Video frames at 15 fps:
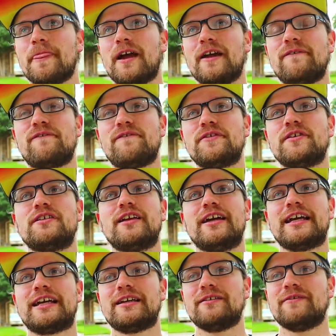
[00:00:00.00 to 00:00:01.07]
I feel
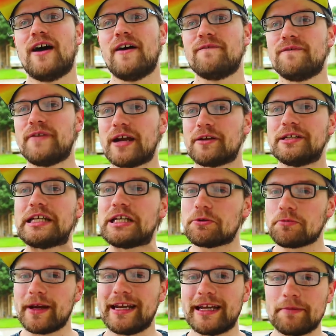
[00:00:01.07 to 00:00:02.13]
like, a very
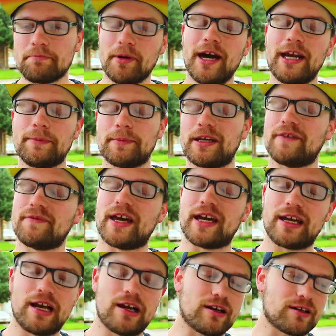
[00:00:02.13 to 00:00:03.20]
great embodiment of
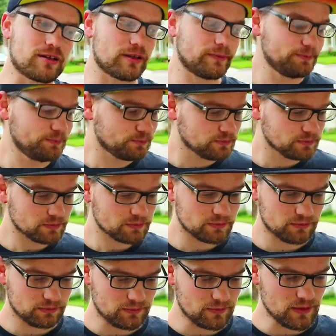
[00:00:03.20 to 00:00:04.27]
that character.
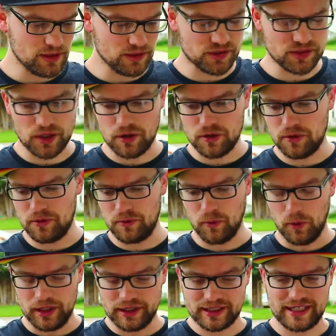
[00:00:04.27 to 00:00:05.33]
So
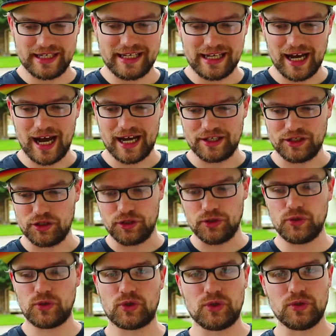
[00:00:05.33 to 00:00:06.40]
once he got
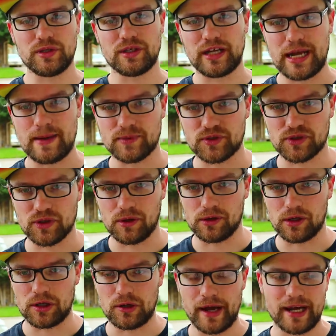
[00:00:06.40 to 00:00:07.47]
used to the name
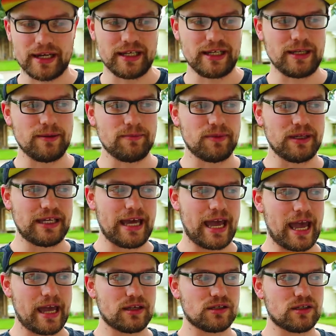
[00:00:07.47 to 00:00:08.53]
Solo and he
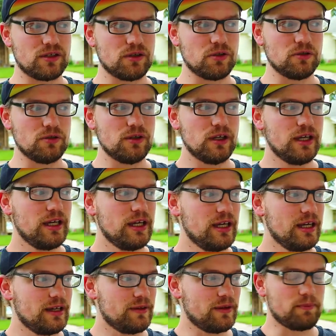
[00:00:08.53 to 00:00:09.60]
began to,
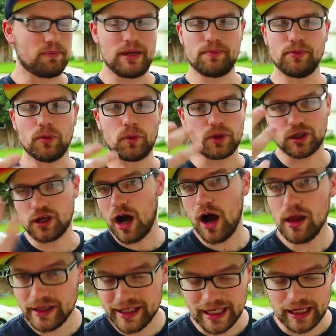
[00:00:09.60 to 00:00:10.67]
people were
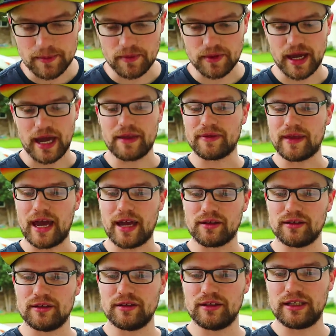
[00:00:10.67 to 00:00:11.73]
calling him that, that
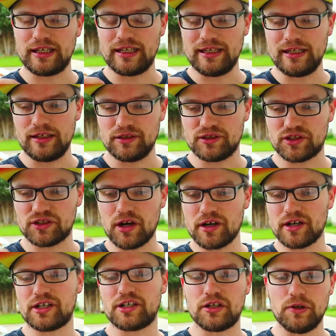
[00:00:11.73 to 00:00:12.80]
he
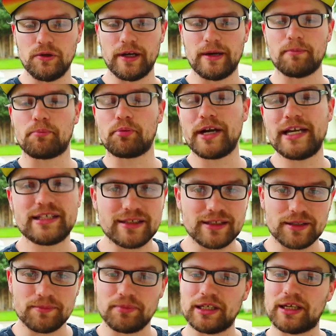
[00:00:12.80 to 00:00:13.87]
started to embrace
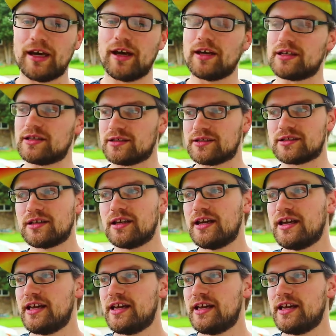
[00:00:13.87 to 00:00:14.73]
it, because